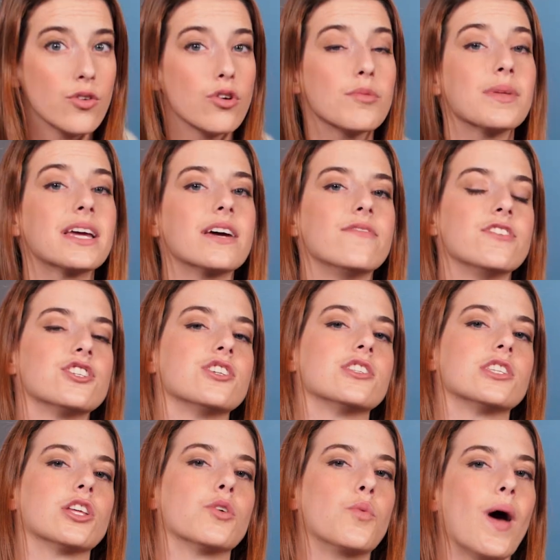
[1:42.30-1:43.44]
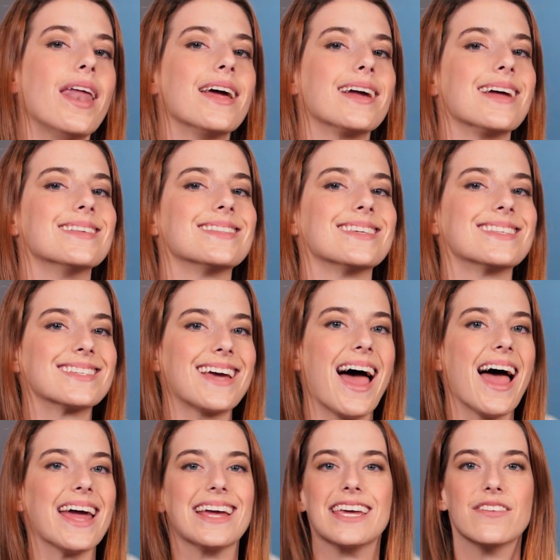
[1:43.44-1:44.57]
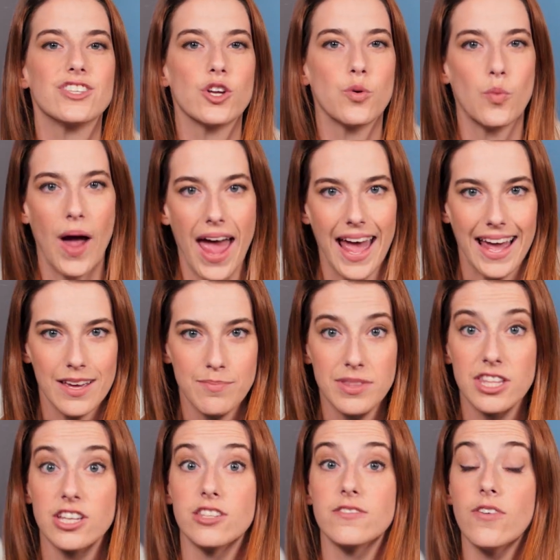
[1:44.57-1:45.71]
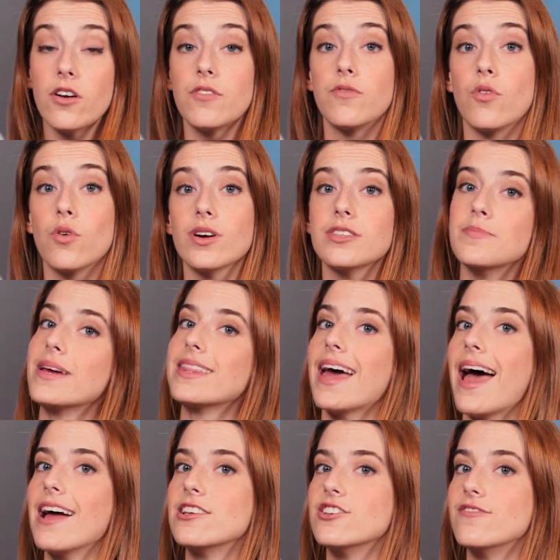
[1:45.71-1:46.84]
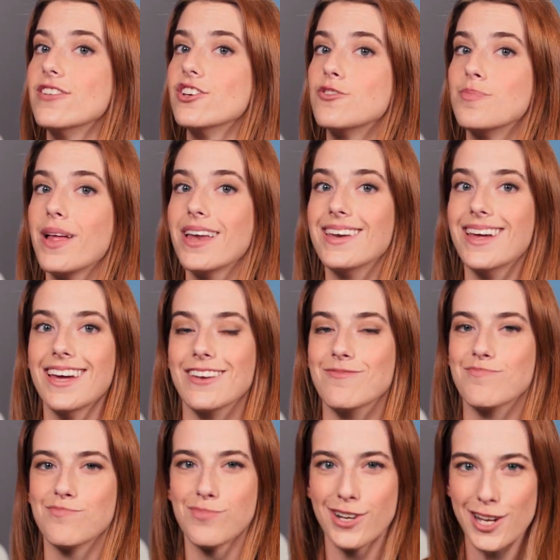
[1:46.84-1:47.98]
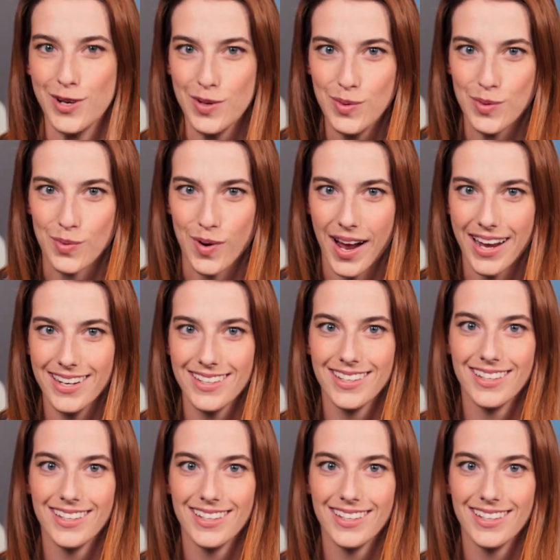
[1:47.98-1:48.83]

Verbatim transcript: Normally, a fish's silhouette against the sky gives it away, but these photophores make the hatchetfish blend in. Pretty cool, right?